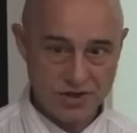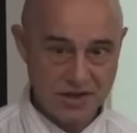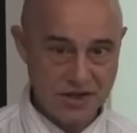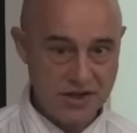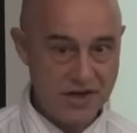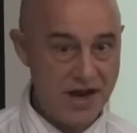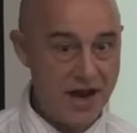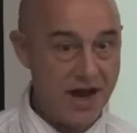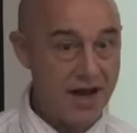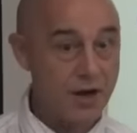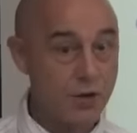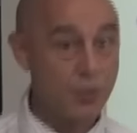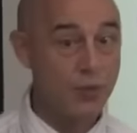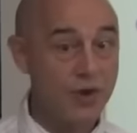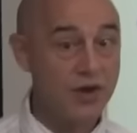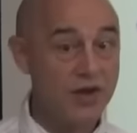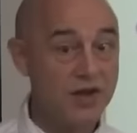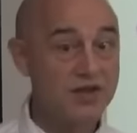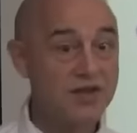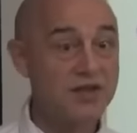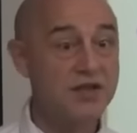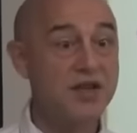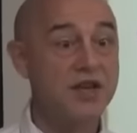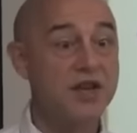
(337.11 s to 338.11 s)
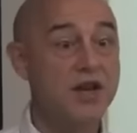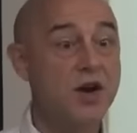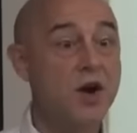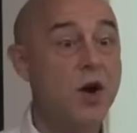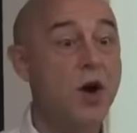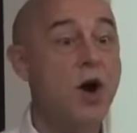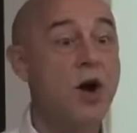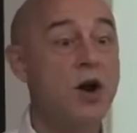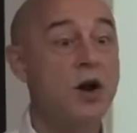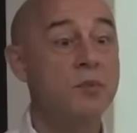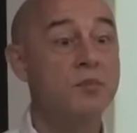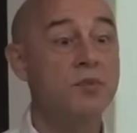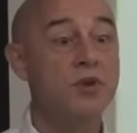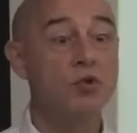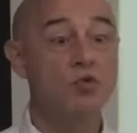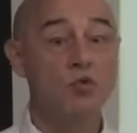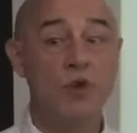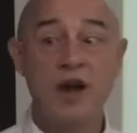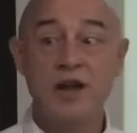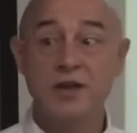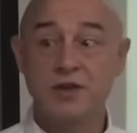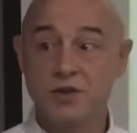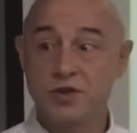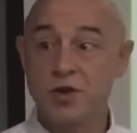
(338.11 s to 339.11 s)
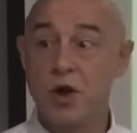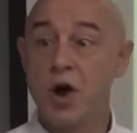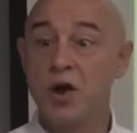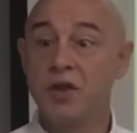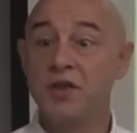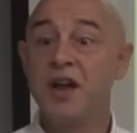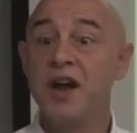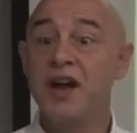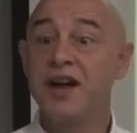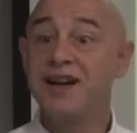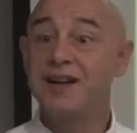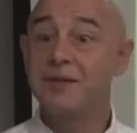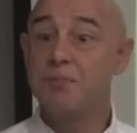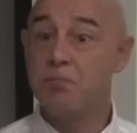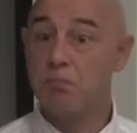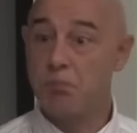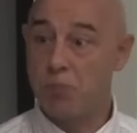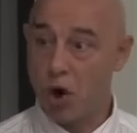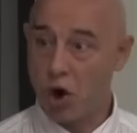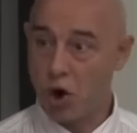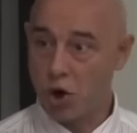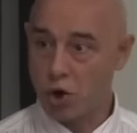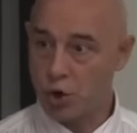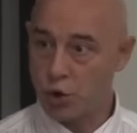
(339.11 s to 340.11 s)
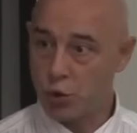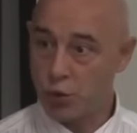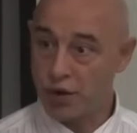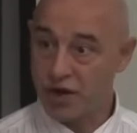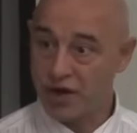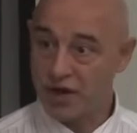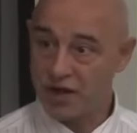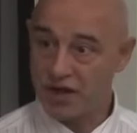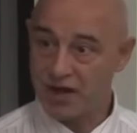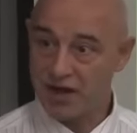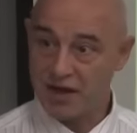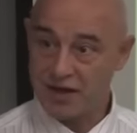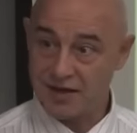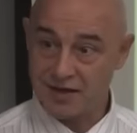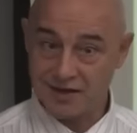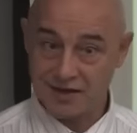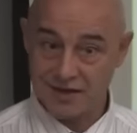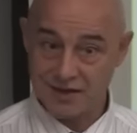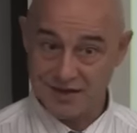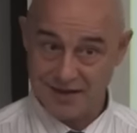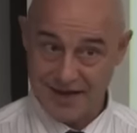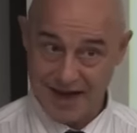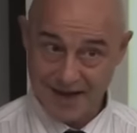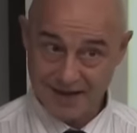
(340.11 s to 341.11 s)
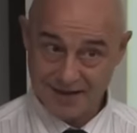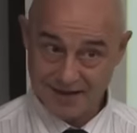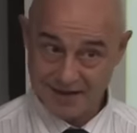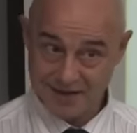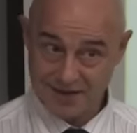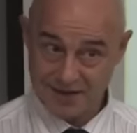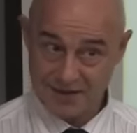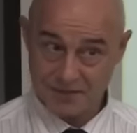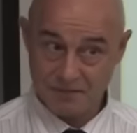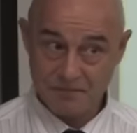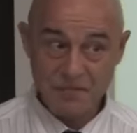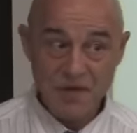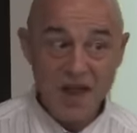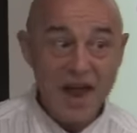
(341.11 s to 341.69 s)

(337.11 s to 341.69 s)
In other words, the economy runs on borrowing and debt.